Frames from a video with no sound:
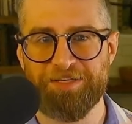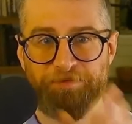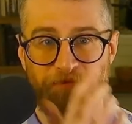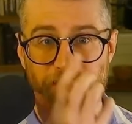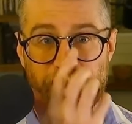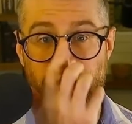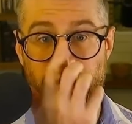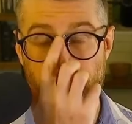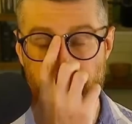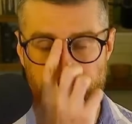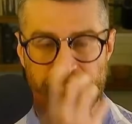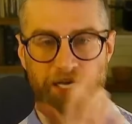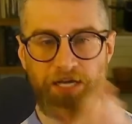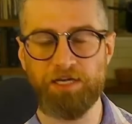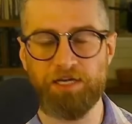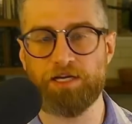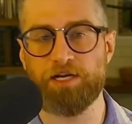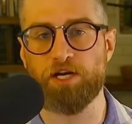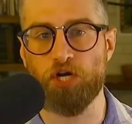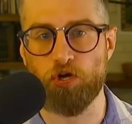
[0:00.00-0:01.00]
It can be done
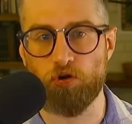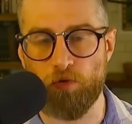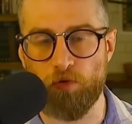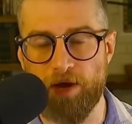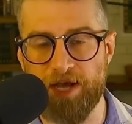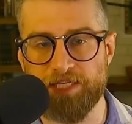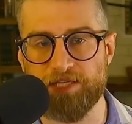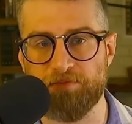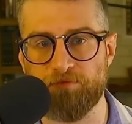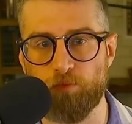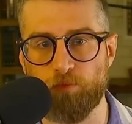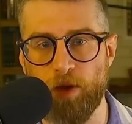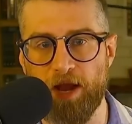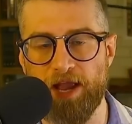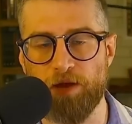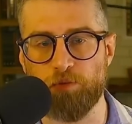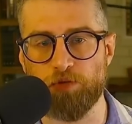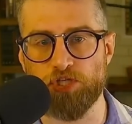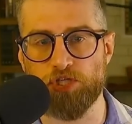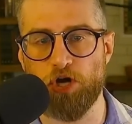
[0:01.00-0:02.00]
in an aggressive
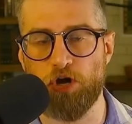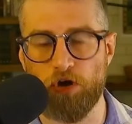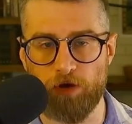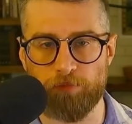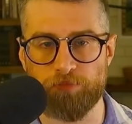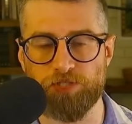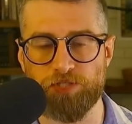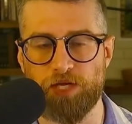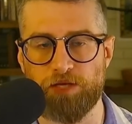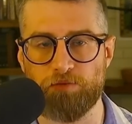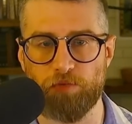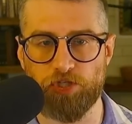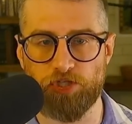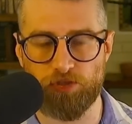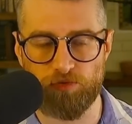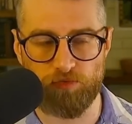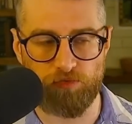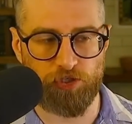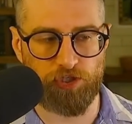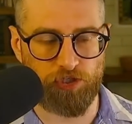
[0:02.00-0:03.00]
way, which harms,
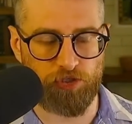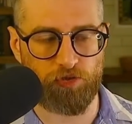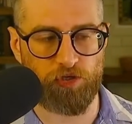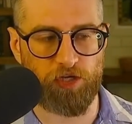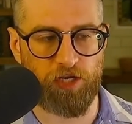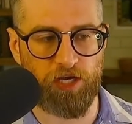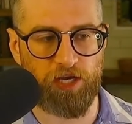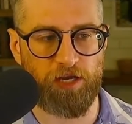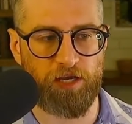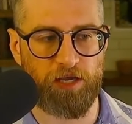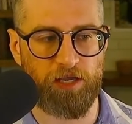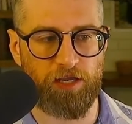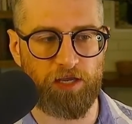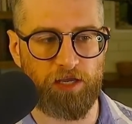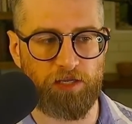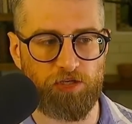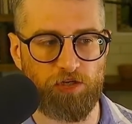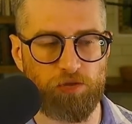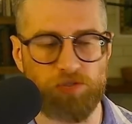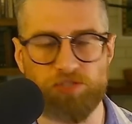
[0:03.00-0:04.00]

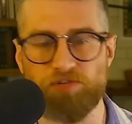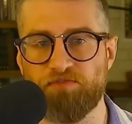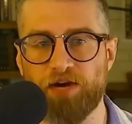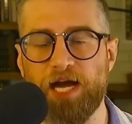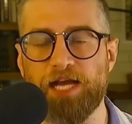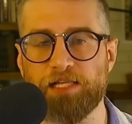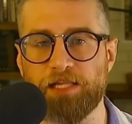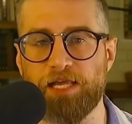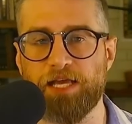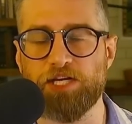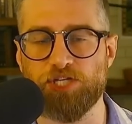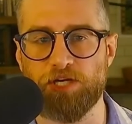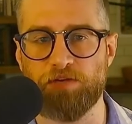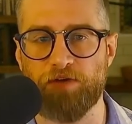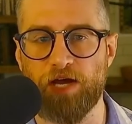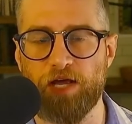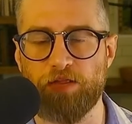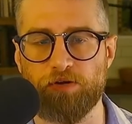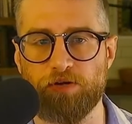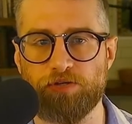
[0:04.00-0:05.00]
is a violation of
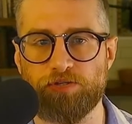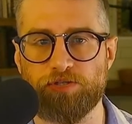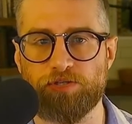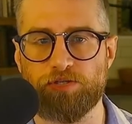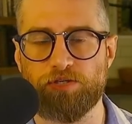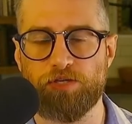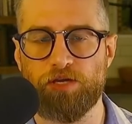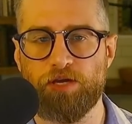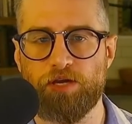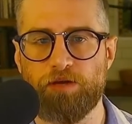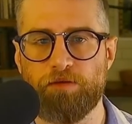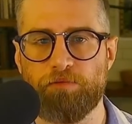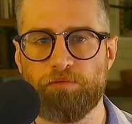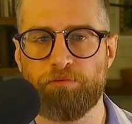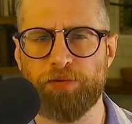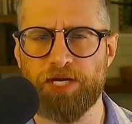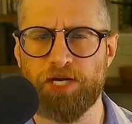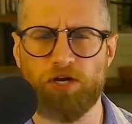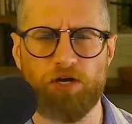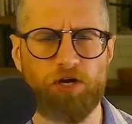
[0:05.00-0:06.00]
others.
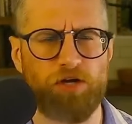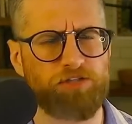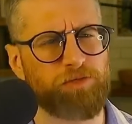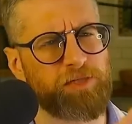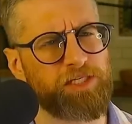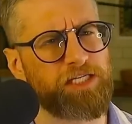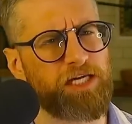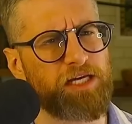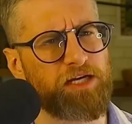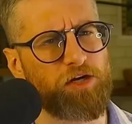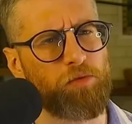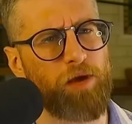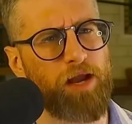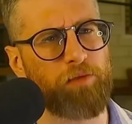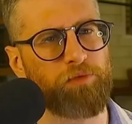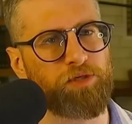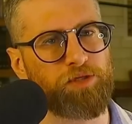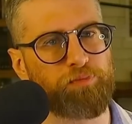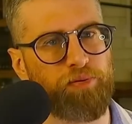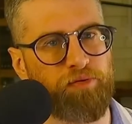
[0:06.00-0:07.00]
But it can also be done in a way
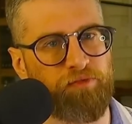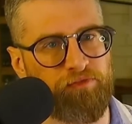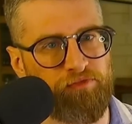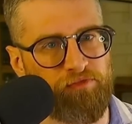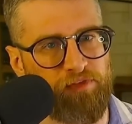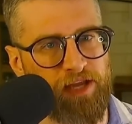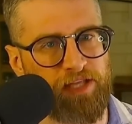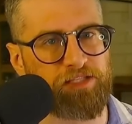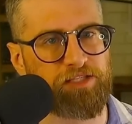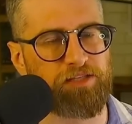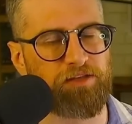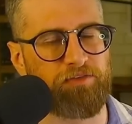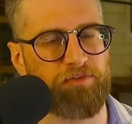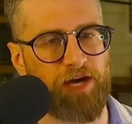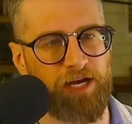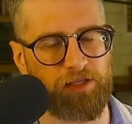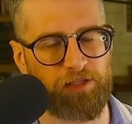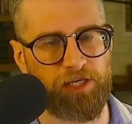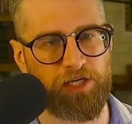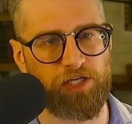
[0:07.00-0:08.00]
which prevents the
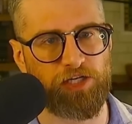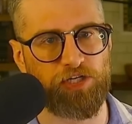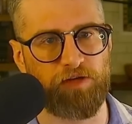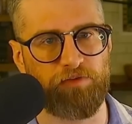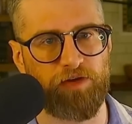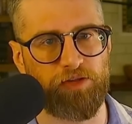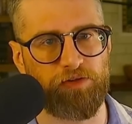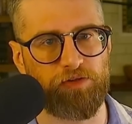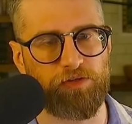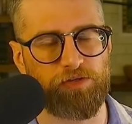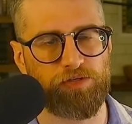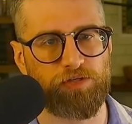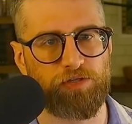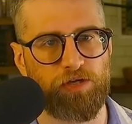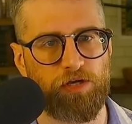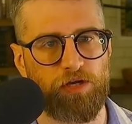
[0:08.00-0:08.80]
violation of others.